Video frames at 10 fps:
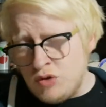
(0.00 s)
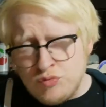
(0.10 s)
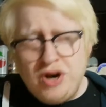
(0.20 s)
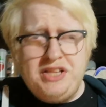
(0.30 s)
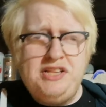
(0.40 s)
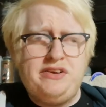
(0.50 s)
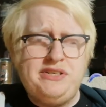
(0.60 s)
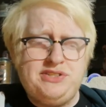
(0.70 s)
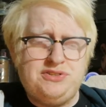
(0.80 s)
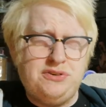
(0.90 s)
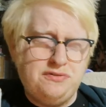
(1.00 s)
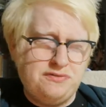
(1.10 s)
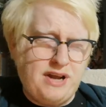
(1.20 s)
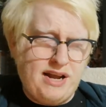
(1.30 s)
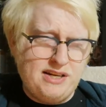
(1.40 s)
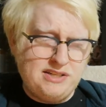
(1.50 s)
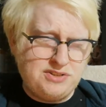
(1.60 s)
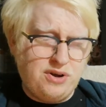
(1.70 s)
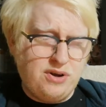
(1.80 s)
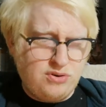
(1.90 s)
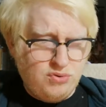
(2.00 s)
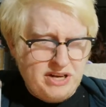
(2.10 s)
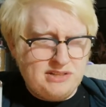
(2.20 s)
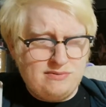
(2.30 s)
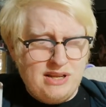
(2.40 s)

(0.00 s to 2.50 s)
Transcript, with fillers: Really nice stuff, and it's got a great,